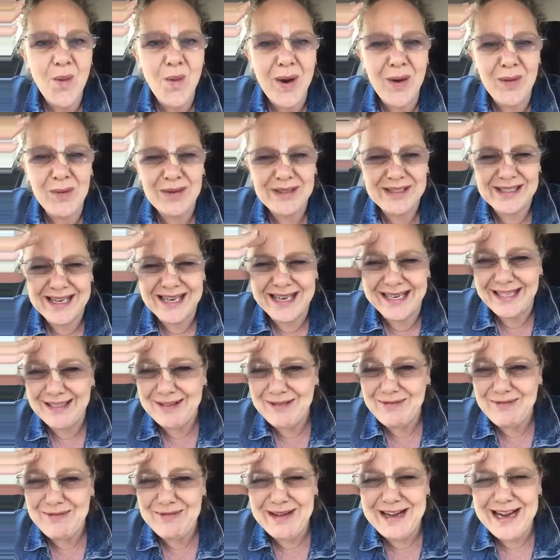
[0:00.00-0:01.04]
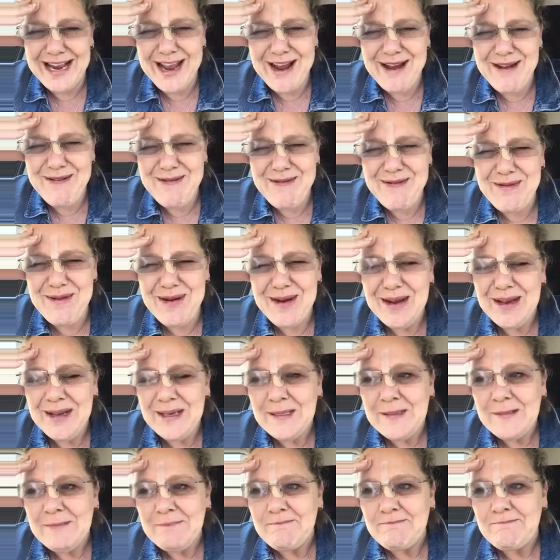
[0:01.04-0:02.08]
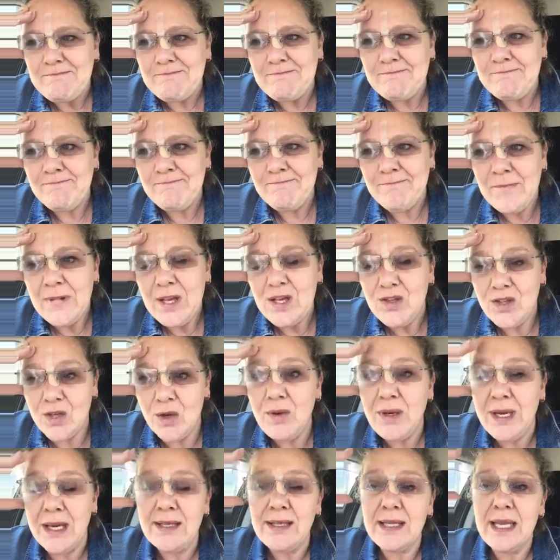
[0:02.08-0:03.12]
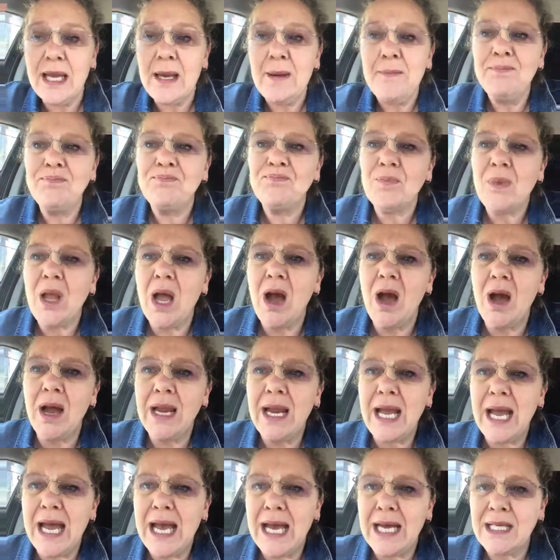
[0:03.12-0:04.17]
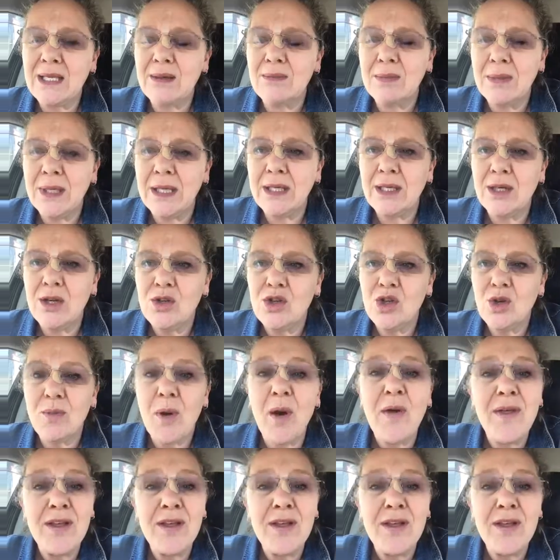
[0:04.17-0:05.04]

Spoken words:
where was I? Oh no. So yes, I had my nose job.